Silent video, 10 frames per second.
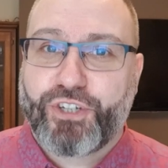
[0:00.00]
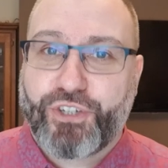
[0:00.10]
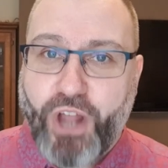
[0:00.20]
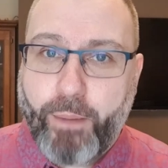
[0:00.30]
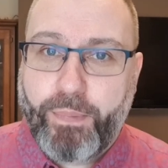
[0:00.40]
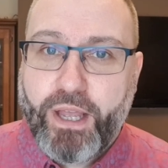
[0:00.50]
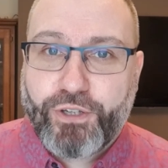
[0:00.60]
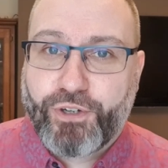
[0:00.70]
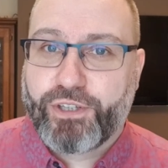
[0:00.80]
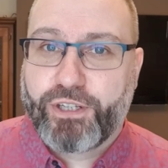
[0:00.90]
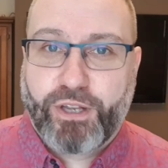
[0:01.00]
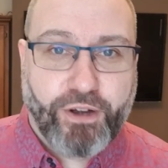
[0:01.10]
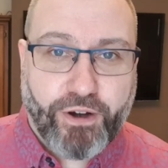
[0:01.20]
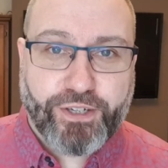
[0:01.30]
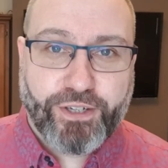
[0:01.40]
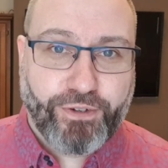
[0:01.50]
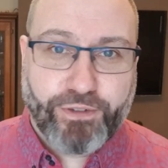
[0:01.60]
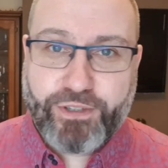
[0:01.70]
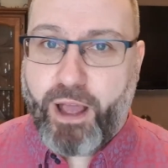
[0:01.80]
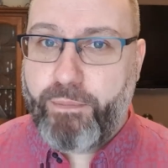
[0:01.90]
to stop, just as the nurses
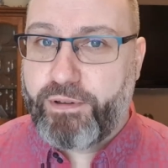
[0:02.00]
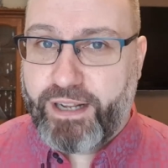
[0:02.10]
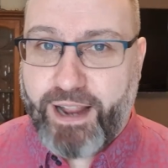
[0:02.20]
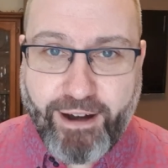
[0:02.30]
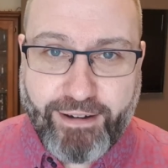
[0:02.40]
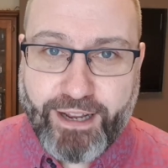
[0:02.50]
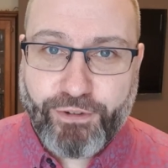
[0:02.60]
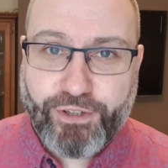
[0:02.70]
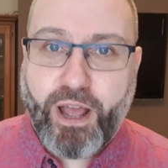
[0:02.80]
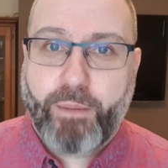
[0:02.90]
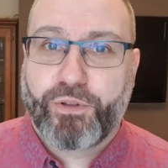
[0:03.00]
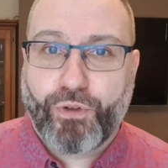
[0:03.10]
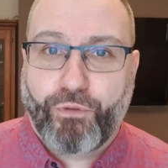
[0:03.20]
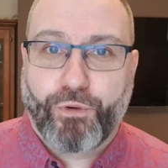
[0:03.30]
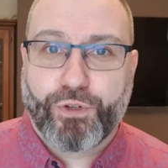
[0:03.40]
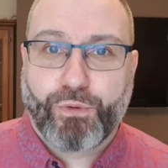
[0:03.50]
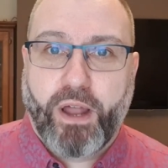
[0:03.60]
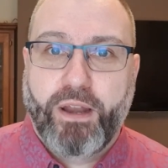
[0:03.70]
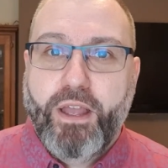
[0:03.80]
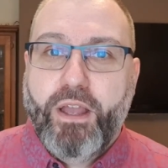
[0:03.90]
don't stop, as the guardie don't stop, and so forth and so
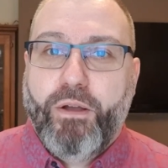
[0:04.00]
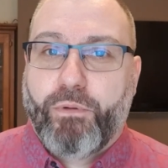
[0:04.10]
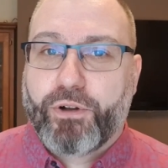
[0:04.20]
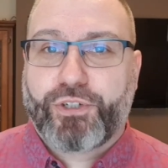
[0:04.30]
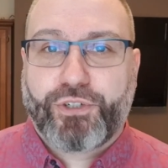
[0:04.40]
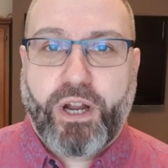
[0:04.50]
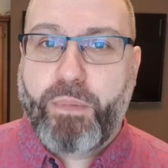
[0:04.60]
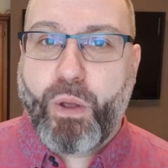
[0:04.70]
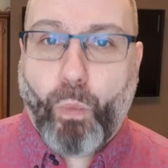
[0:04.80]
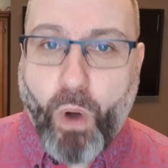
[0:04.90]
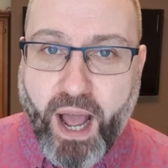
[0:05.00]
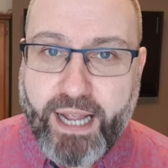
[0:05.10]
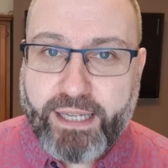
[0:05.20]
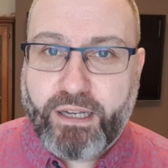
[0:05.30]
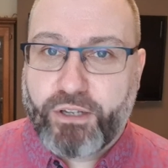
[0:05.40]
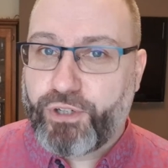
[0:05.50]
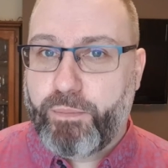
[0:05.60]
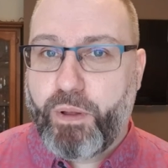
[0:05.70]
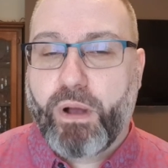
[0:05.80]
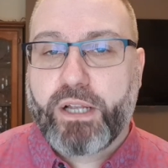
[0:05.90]
on. We're just trying to be wise and trying
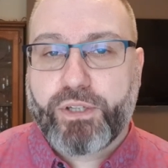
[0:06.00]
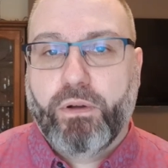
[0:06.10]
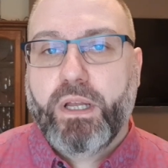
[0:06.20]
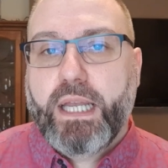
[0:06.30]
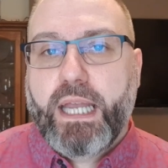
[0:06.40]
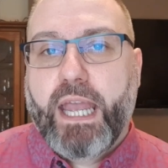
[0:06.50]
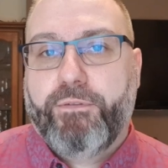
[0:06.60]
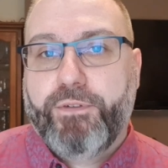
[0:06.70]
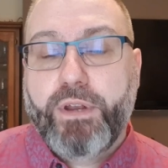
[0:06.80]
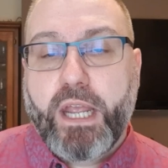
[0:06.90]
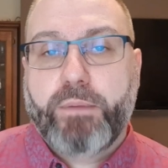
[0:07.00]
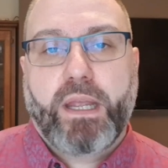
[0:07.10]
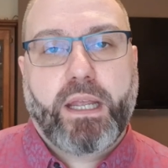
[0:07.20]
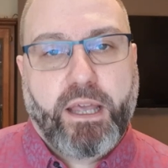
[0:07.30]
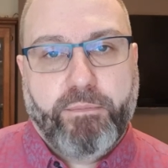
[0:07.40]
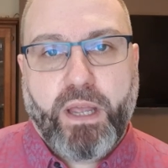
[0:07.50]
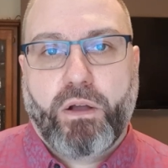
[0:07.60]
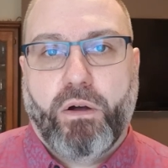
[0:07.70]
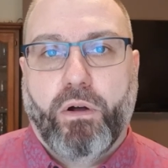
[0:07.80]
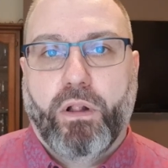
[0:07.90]
to be wise. So if you need me, give me a
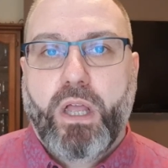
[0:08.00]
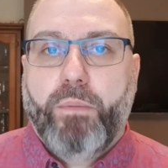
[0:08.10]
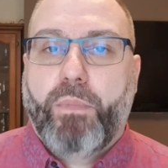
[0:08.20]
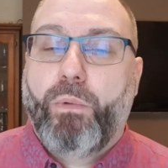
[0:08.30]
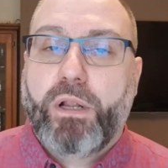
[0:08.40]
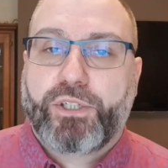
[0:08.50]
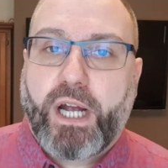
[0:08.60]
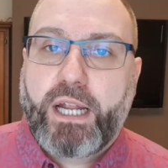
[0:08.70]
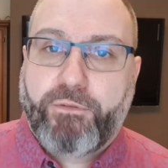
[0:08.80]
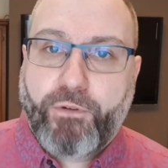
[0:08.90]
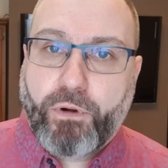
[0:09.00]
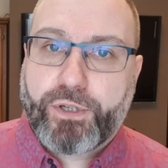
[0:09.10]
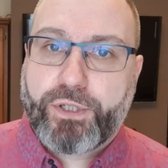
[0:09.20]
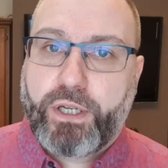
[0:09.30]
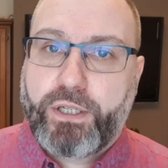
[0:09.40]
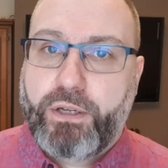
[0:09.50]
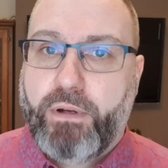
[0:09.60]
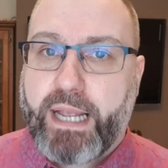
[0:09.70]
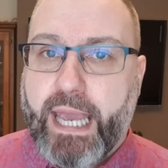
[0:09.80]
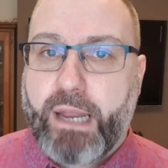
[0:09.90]
call. But we'll try and, of course,
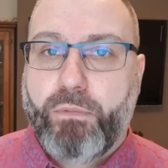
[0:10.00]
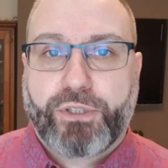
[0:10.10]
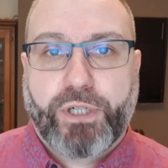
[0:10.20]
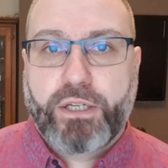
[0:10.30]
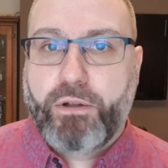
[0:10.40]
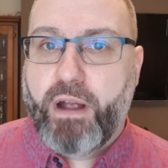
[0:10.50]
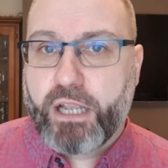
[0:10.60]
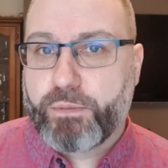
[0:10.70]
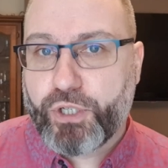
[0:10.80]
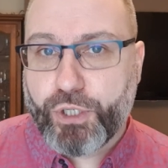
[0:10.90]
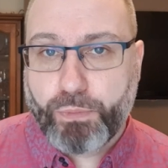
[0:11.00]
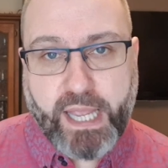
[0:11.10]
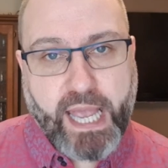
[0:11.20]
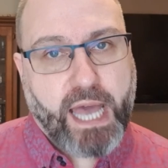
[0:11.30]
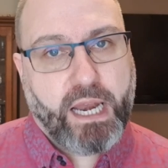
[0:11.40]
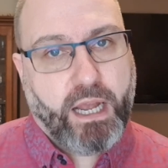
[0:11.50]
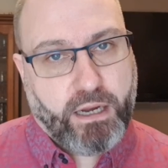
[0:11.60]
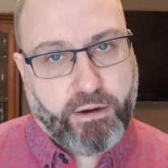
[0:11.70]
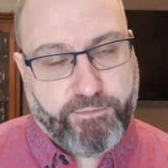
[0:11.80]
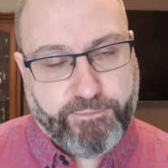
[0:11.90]
do again. We'll try and do it as much as we can,
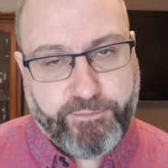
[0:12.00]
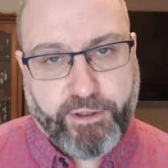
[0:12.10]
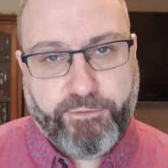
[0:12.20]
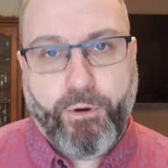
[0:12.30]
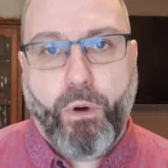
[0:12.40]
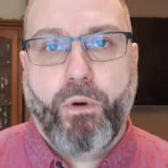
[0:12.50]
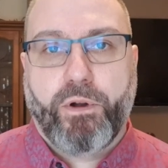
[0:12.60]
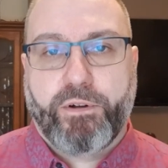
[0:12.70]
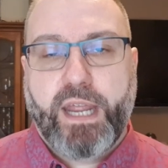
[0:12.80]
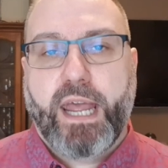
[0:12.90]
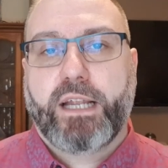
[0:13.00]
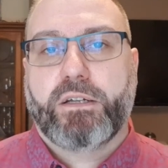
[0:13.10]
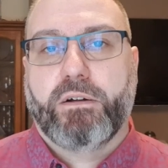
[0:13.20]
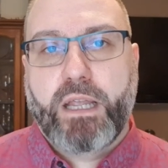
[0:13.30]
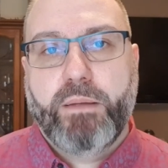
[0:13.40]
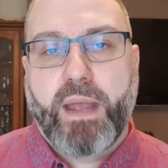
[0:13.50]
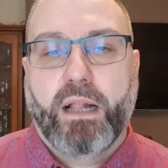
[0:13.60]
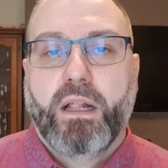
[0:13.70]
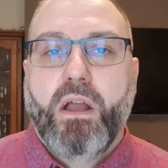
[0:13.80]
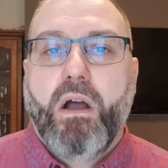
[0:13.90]
either via phone or text or
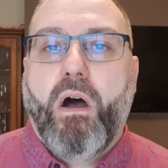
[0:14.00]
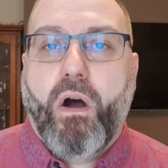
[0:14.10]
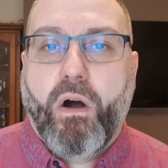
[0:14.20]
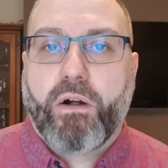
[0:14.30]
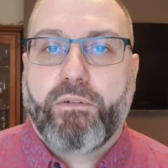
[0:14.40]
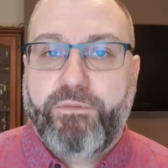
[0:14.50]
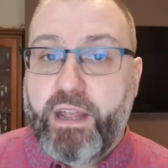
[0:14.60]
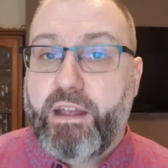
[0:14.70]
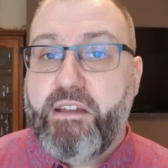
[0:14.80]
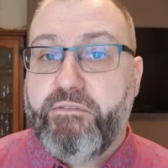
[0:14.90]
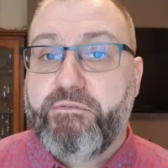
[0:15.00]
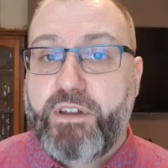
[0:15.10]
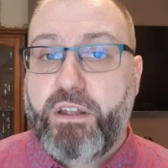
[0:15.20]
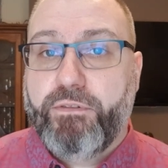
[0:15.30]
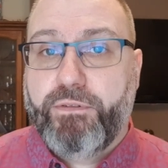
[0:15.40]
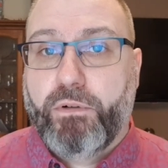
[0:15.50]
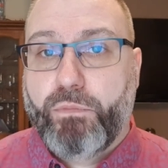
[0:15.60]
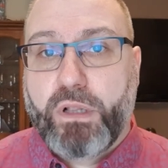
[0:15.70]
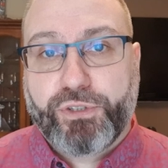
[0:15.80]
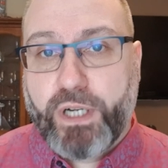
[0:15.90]
email or via even video
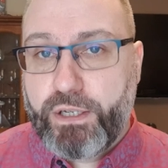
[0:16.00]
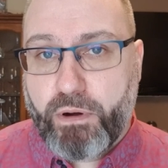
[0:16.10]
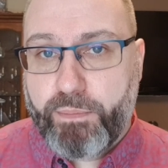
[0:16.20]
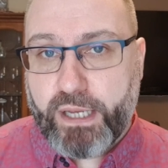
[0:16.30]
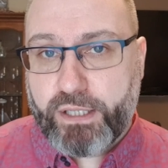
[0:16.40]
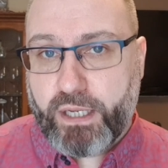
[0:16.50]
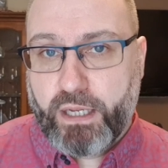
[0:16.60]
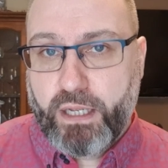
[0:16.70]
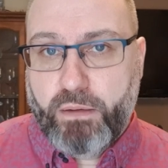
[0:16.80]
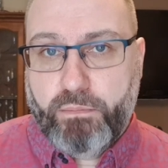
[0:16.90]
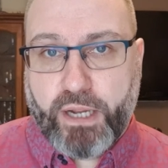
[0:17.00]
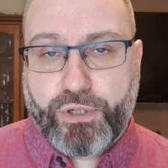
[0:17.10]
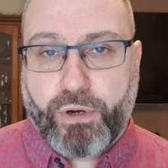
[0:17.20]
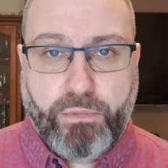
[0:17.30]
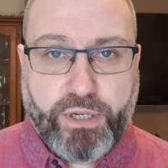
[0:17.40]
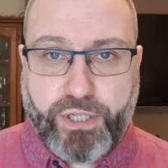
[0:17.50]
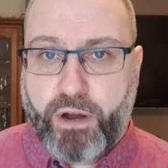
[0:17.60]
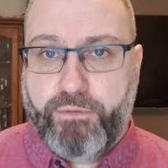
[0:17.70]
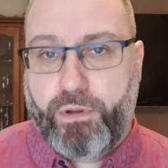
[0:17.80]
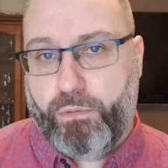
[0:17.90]
phone. We'll try and do our best to make sure we
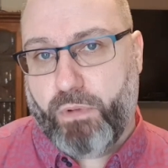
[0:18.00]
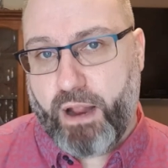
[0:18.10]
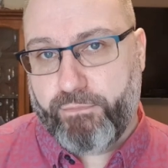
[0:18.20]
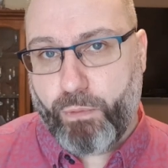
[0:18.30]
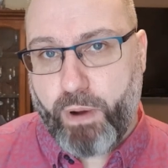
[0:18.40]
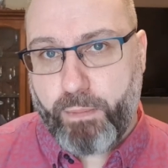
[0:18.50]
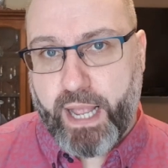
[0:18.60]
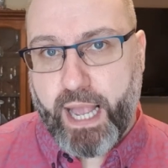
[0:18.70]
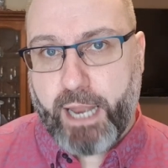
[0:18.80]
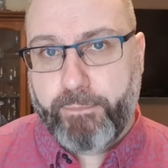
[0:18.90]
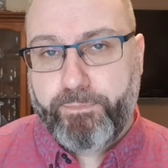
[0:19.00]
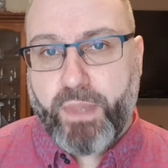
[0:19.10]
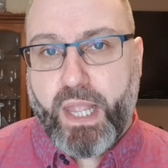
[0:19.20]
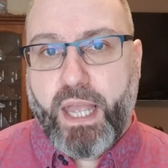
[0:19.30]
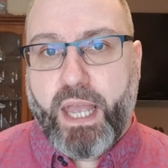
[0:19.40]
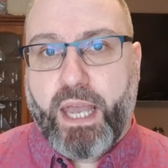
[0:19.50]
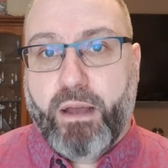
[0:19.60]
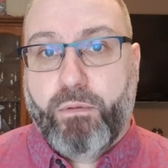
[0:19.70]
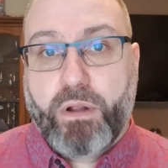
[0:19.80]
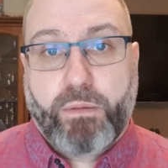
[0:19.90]
serve you in whatever way we can.
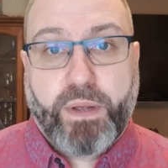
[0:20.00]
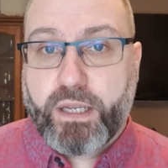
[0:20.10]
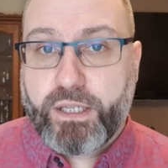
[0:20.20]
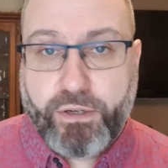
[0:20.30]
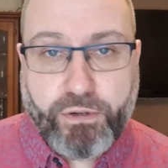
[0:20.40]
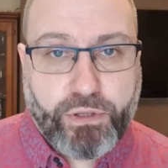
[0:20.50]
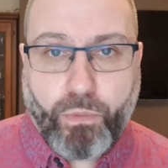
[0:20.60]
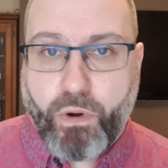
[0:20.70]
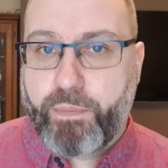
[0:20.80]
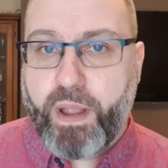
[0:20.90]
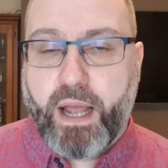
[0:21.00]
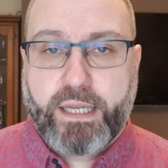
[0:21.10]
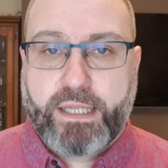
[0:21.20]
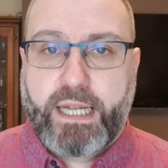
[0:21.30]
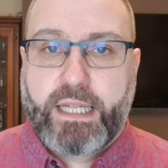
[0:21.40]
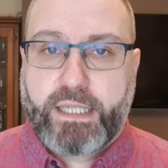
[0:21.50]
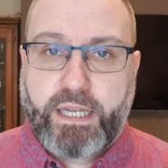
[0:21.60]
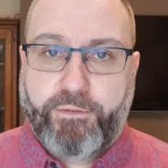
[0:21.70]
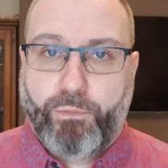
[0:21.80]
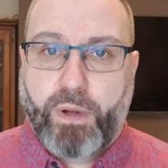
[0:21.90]
We'll be continuing to work behind the scenes in
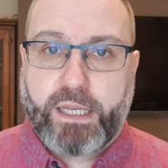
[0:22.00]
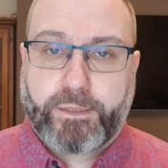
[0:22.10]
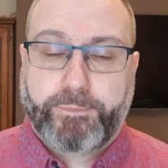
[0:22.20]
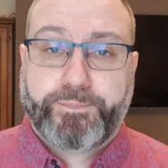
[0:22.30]
different ways.